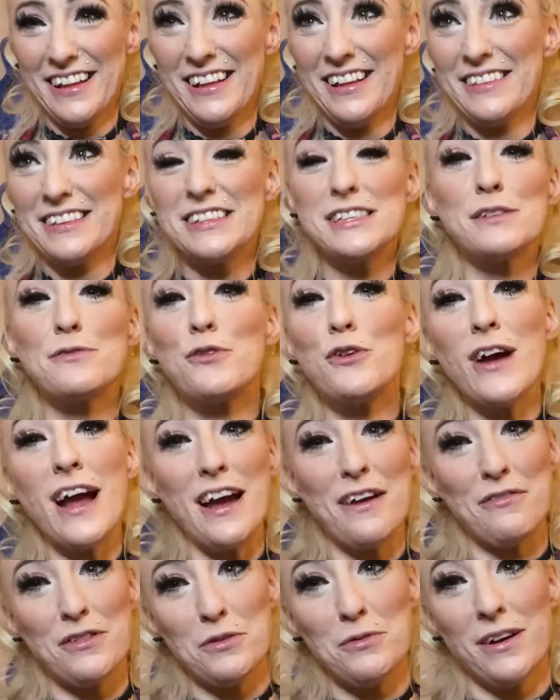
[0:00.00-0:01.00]
This is for
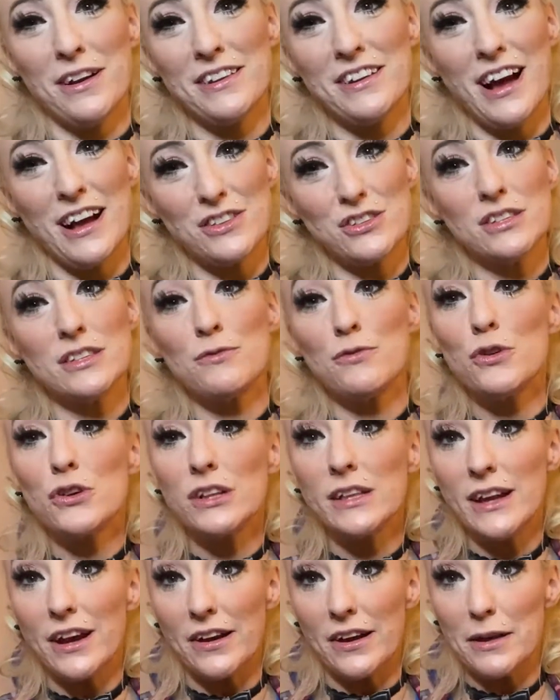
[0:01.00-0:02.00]
everyone, not just for
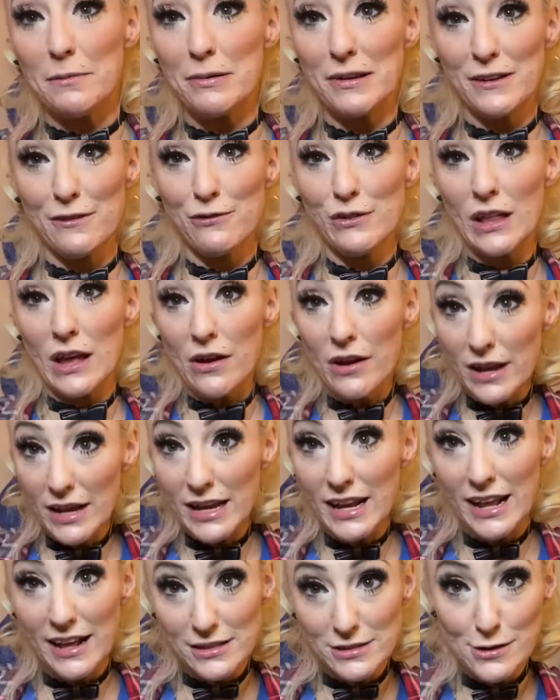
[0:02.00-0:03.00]
Glary. But if Glary can
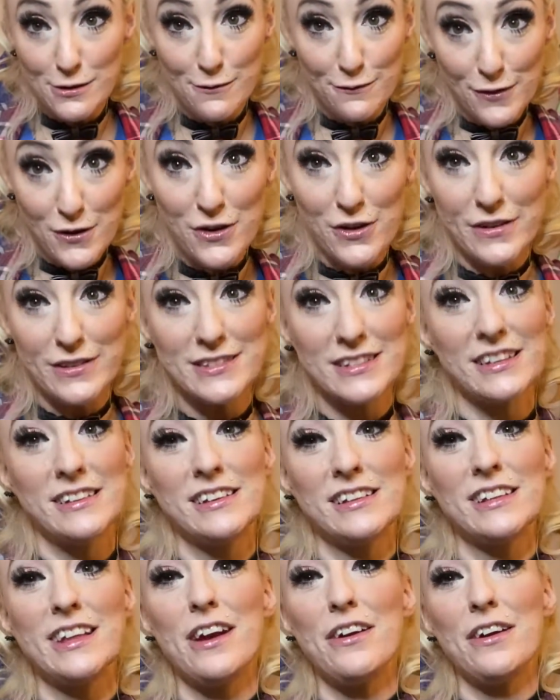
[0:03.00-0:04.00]
answer first,
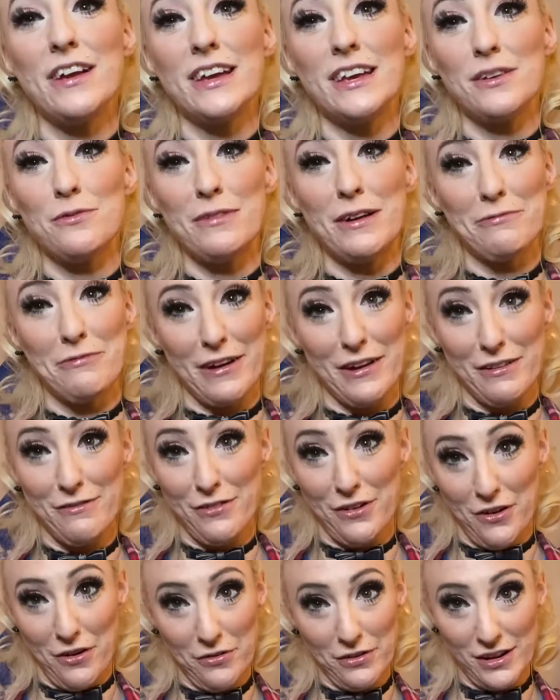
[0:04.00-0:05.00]
Glary can win one of
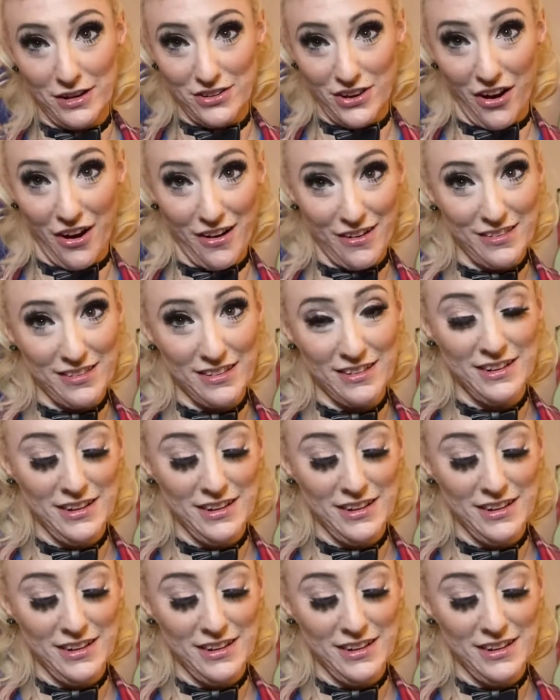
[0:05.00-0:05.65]
their own guitars.